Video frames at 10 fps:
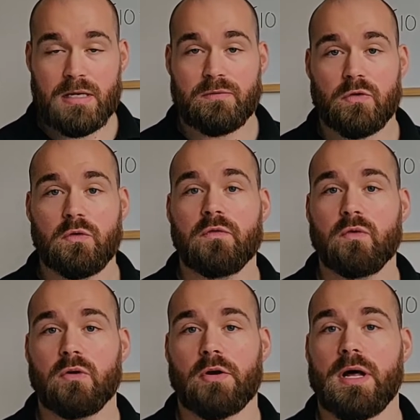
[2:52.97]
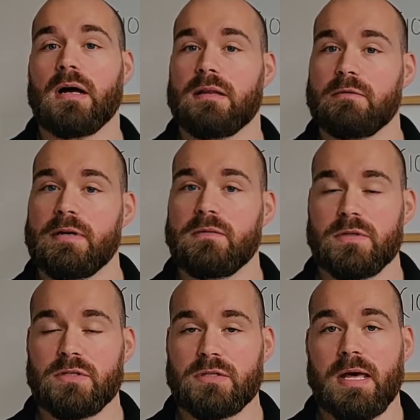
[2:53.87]
If you fall on either end of
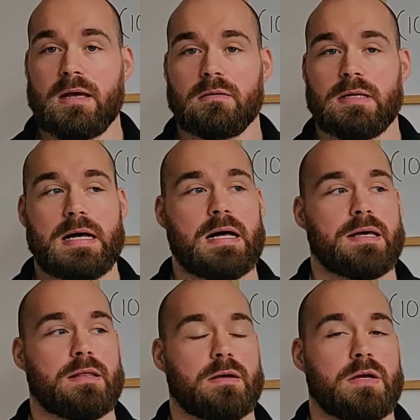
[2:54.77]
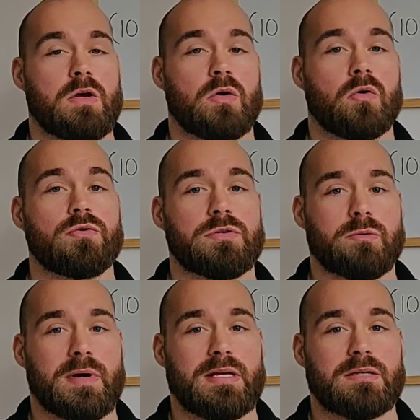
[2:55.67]
the scale at either
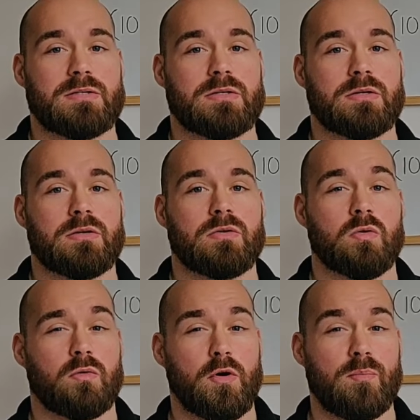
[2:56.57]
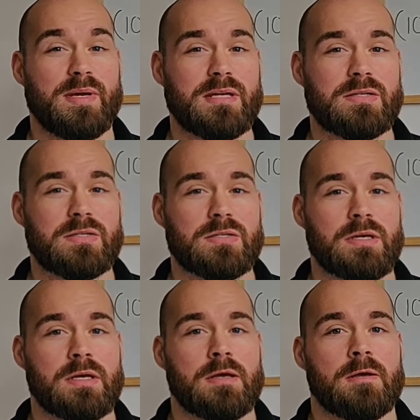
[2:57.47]
underweight or obese,
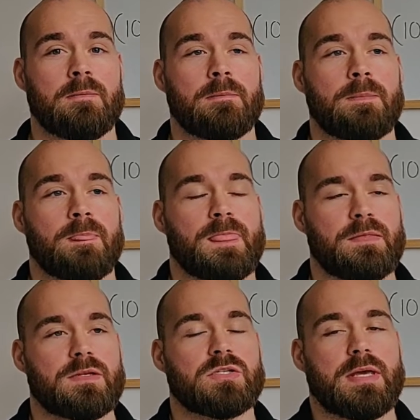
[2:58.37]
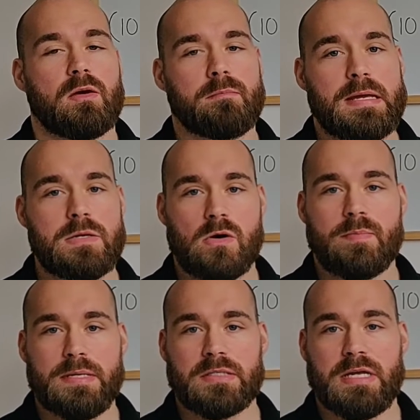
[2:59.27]
then this scale may not
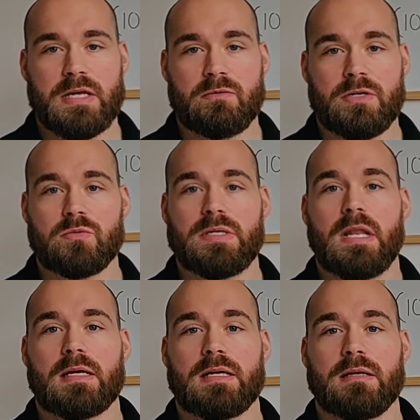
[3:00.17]
be as accurate as we'd like